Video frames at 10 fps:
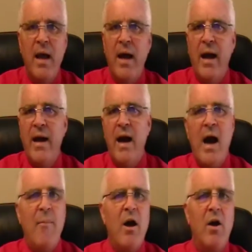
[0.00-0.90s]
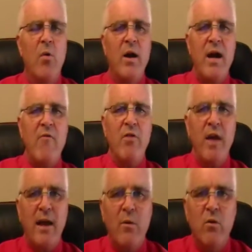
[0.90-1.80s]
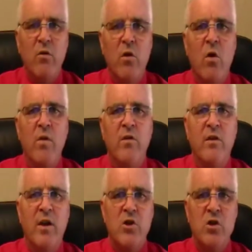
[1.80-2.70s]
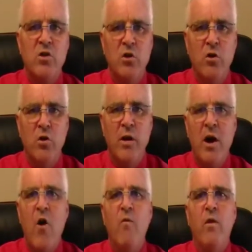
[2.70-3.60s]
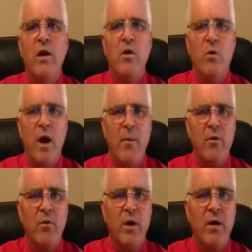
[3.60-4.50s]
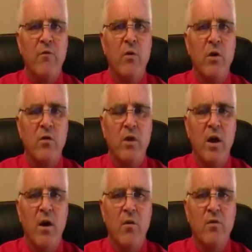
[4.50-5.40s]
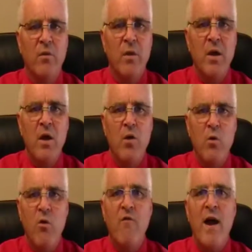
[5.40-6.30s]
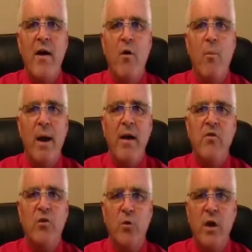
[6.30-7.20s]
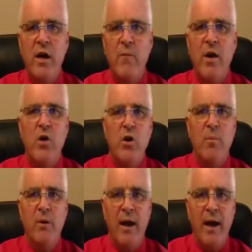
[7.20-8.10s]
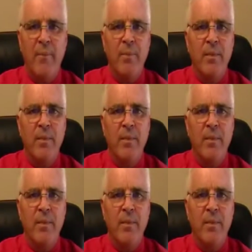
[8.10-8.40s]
And now I'm not going to read everything that was on the session 2, and hopefully you're able to read it for yourselves. You will find it on page 3 of my unit plan.